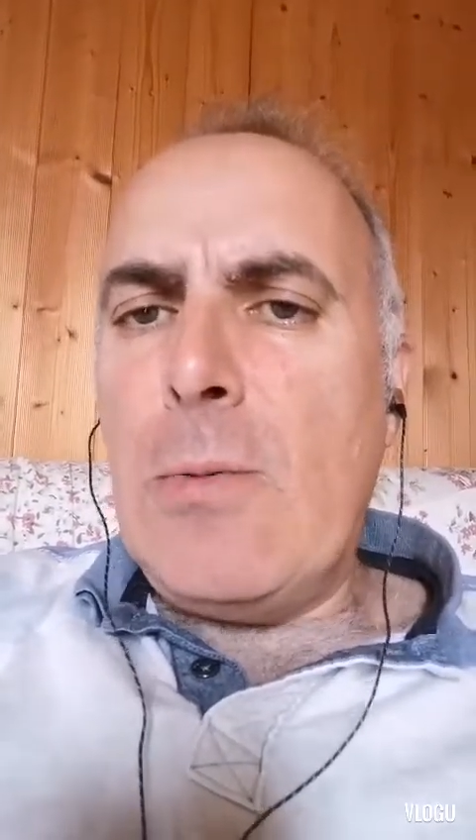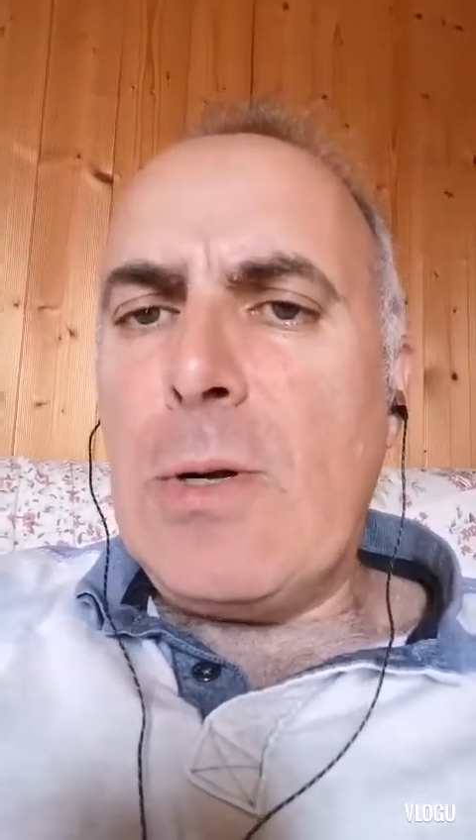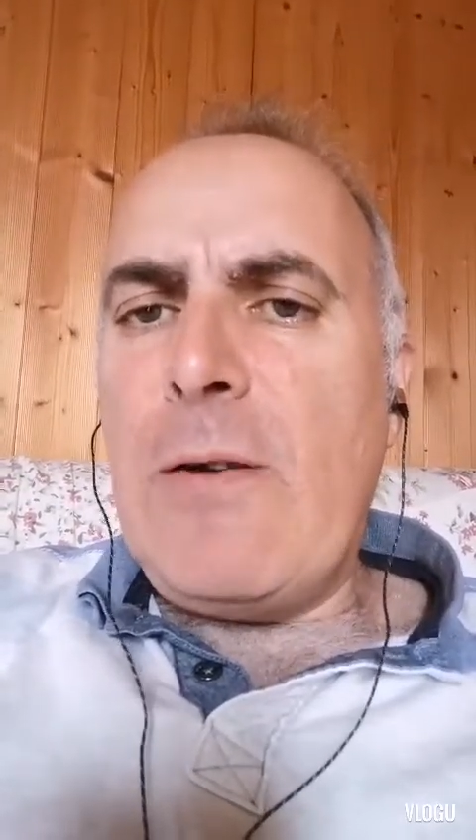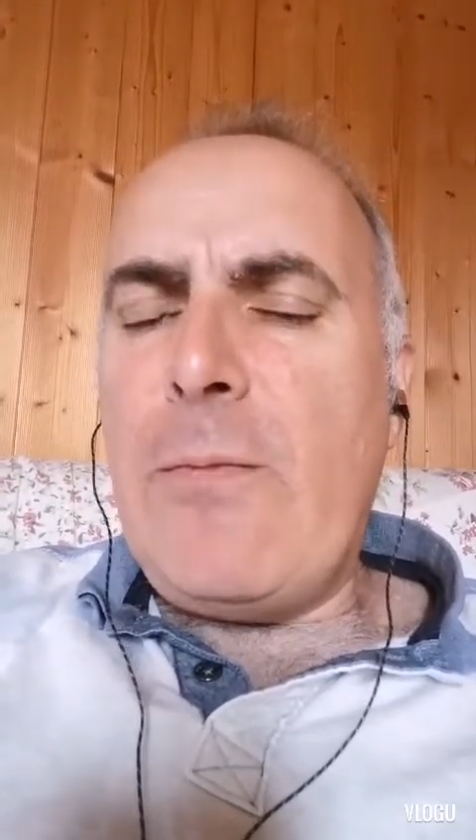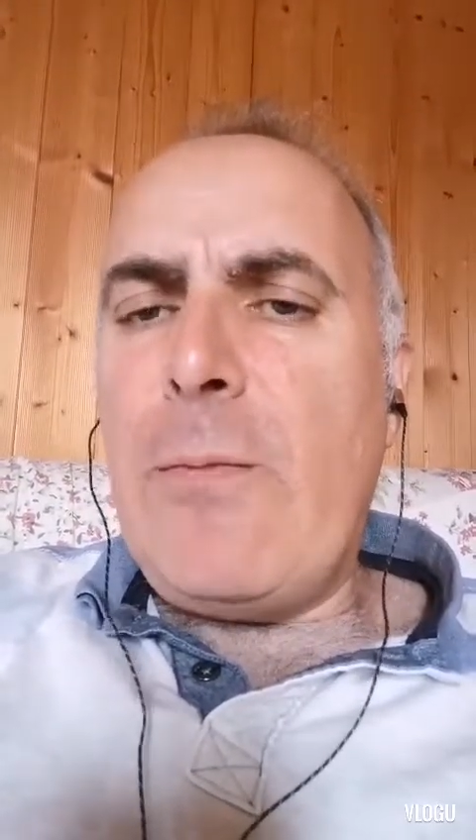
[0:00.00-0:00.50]

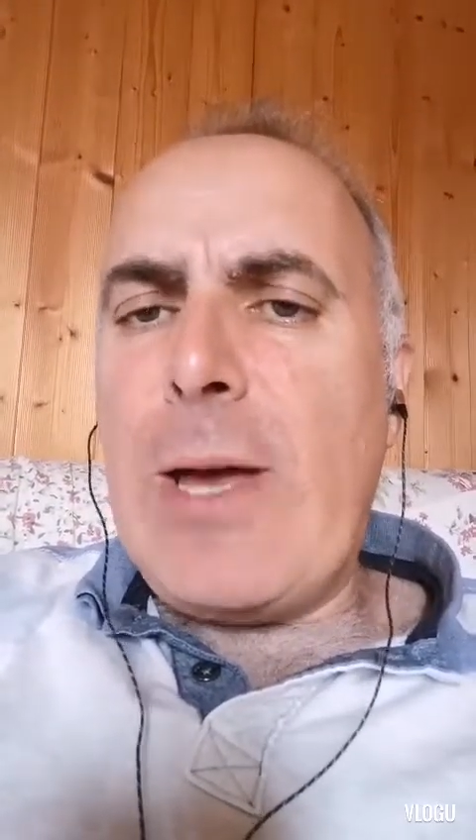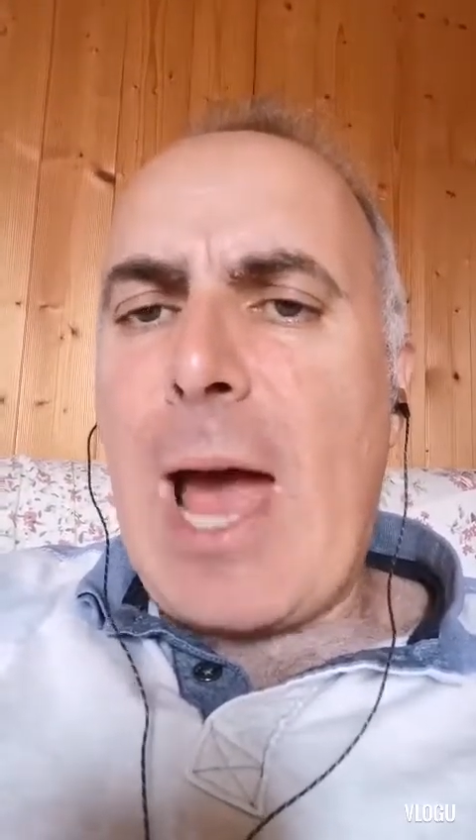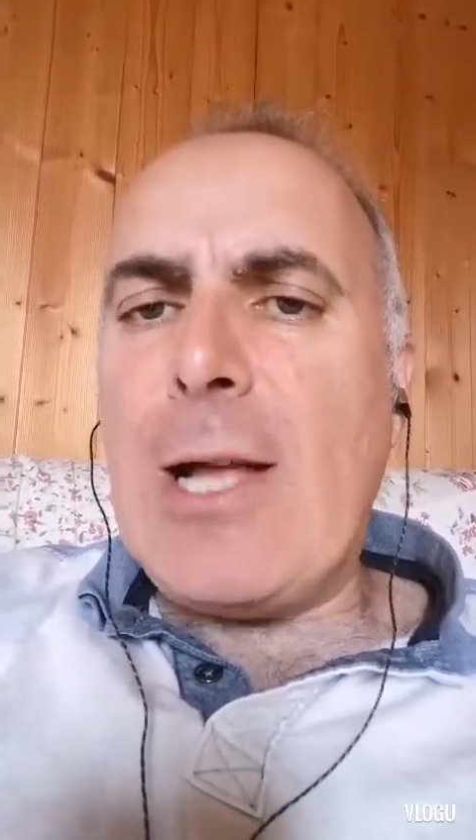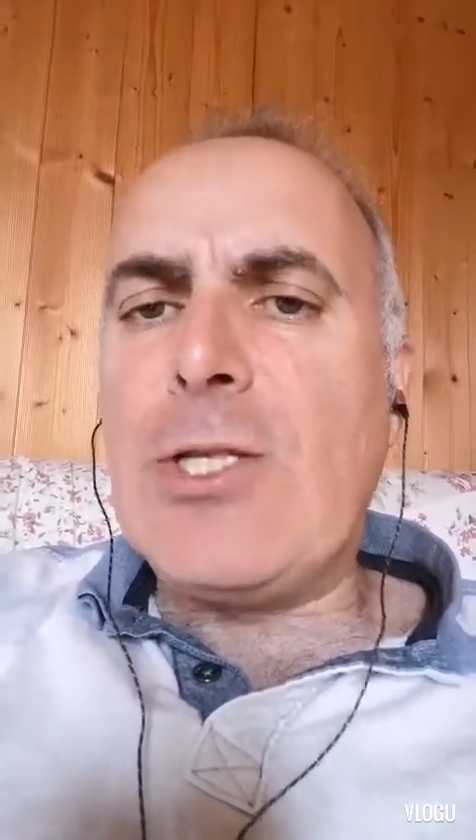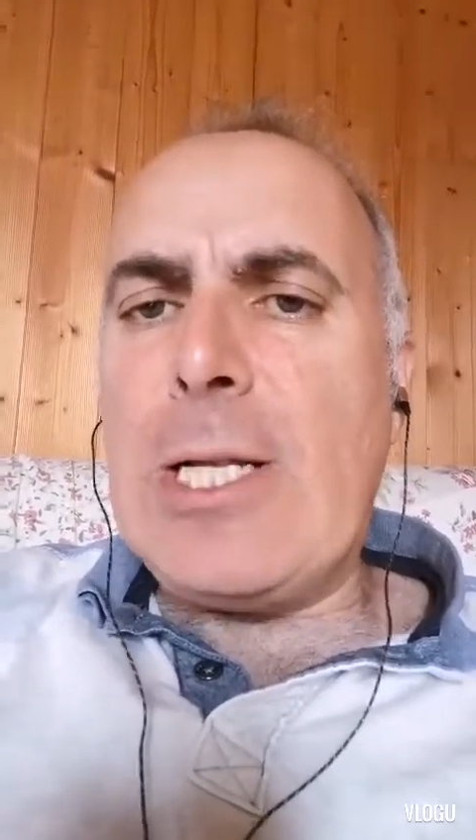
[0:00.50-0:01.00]
What if we
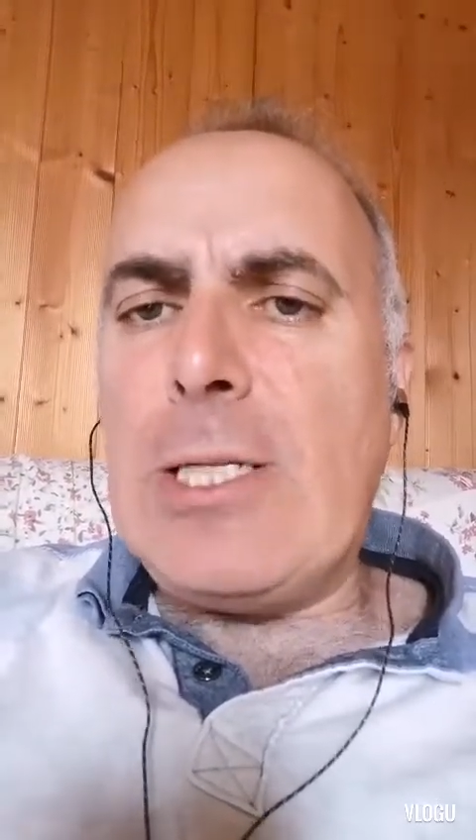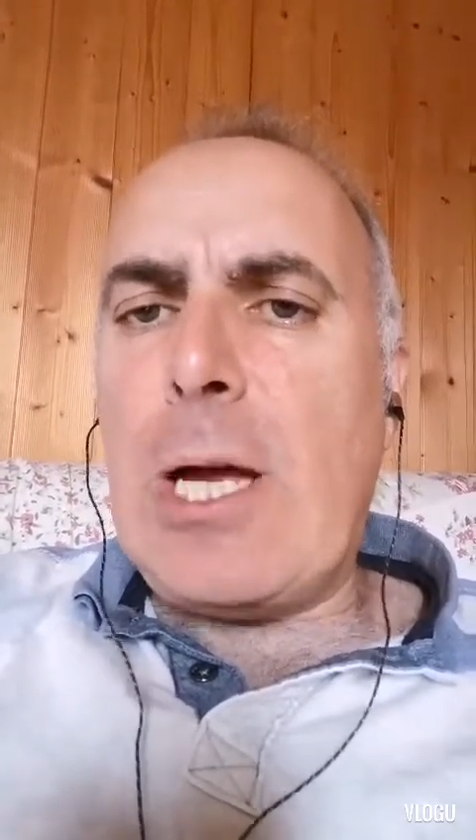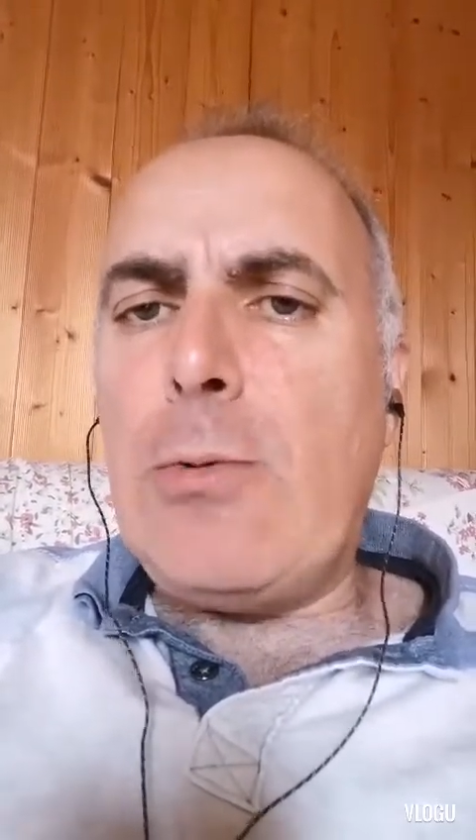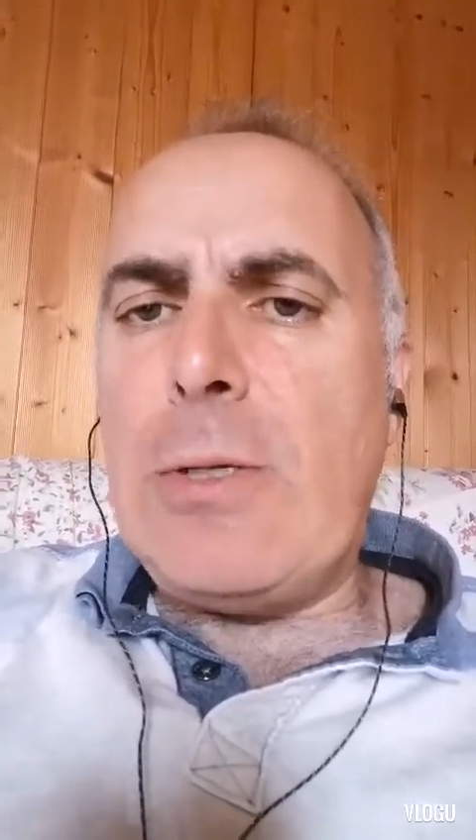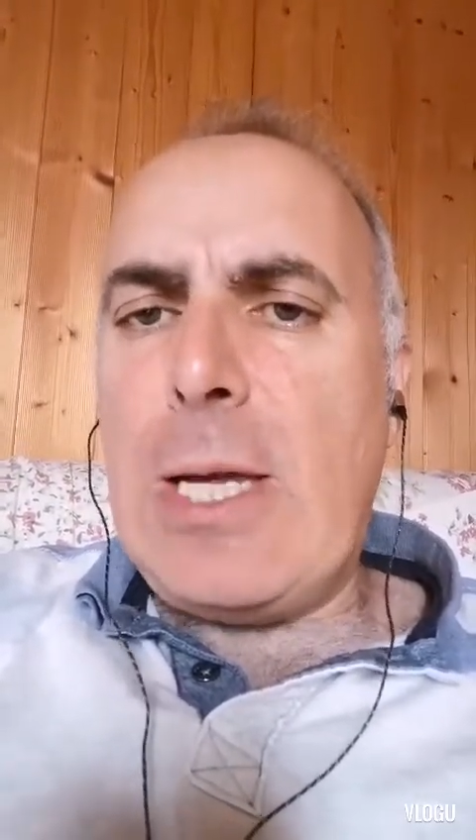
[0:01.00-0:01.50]
actually
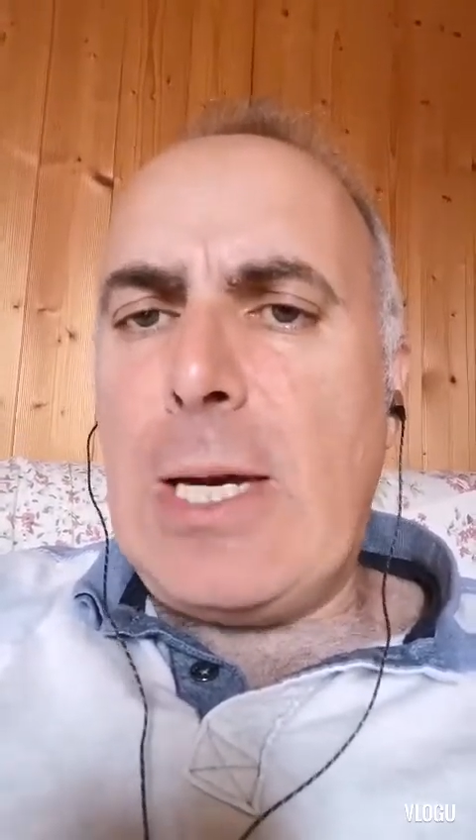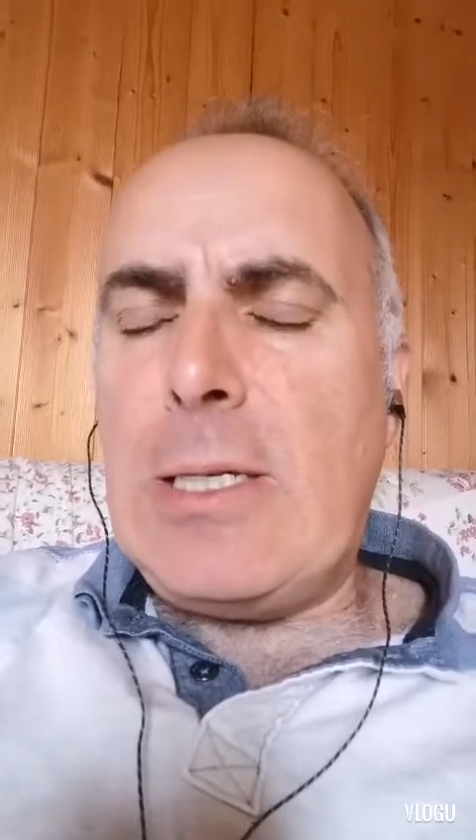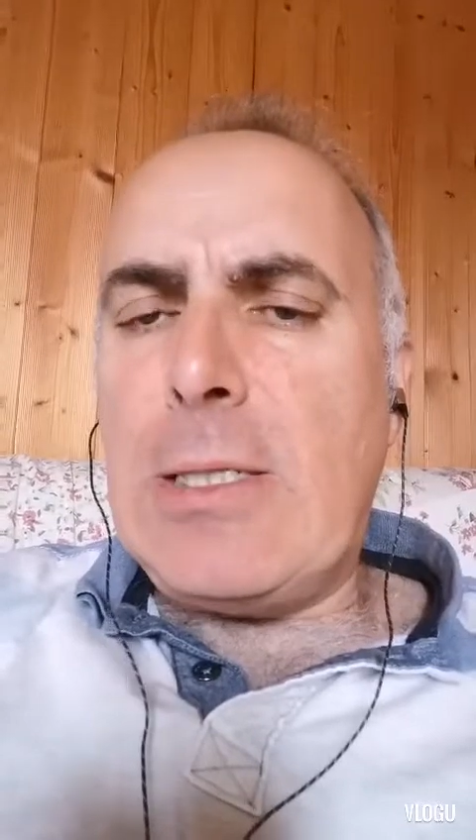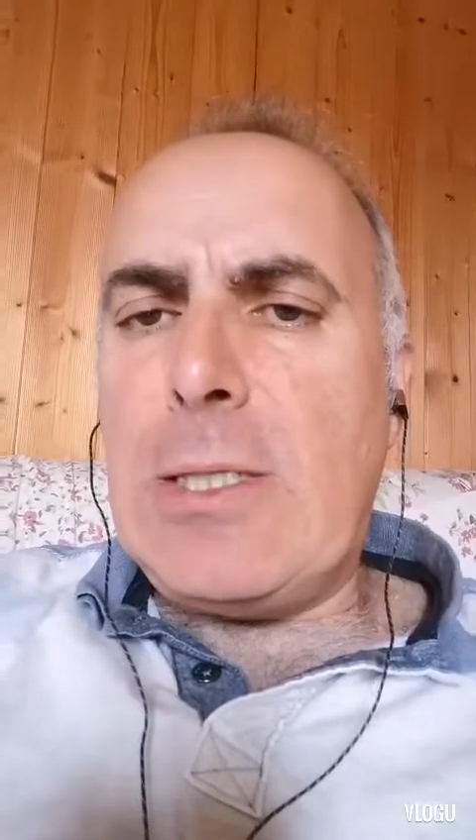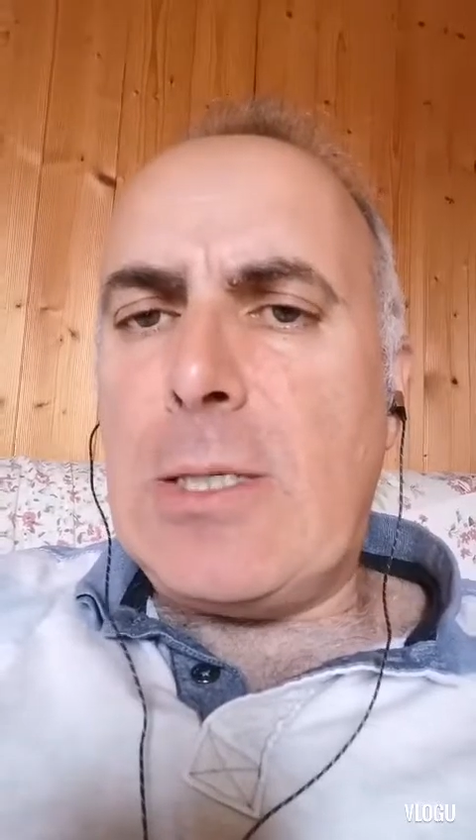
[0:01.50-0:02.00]
don't need
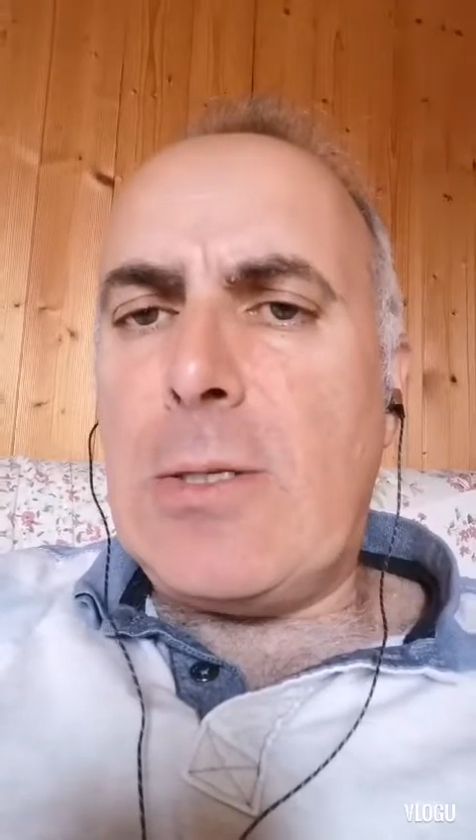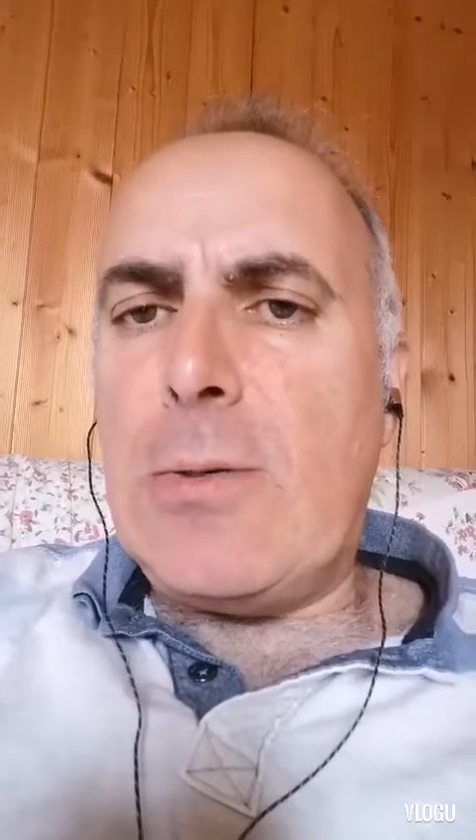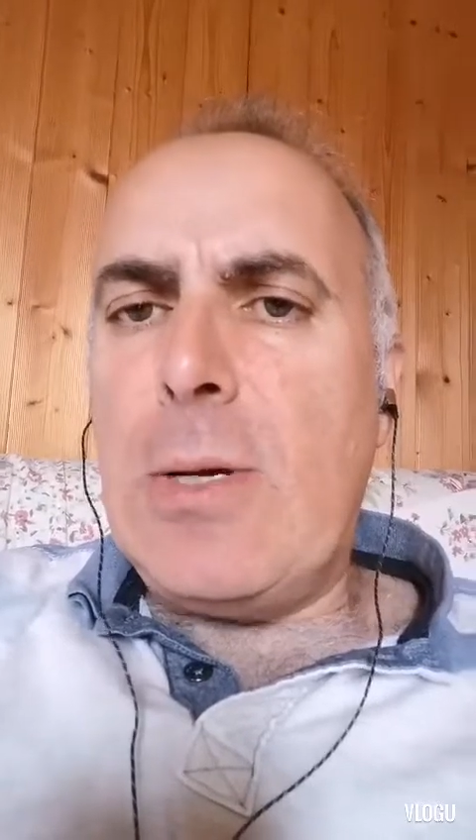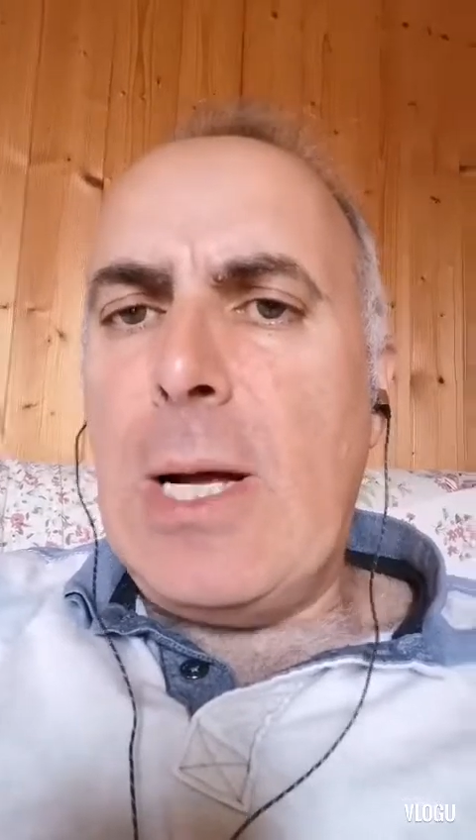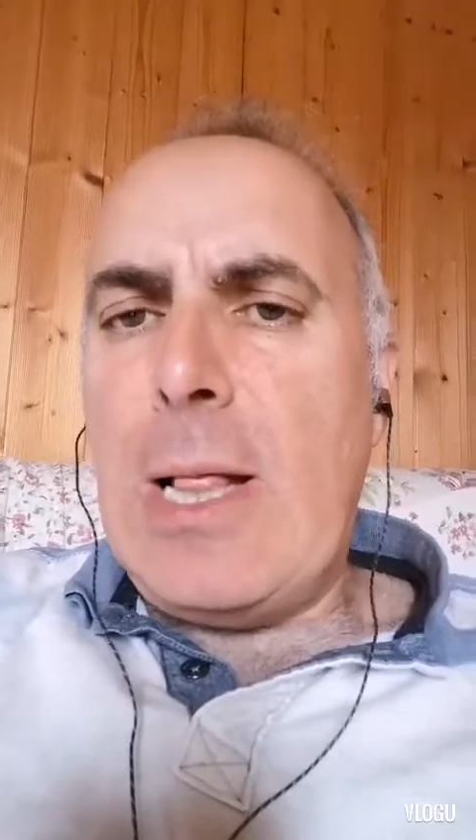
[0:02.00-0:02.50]
to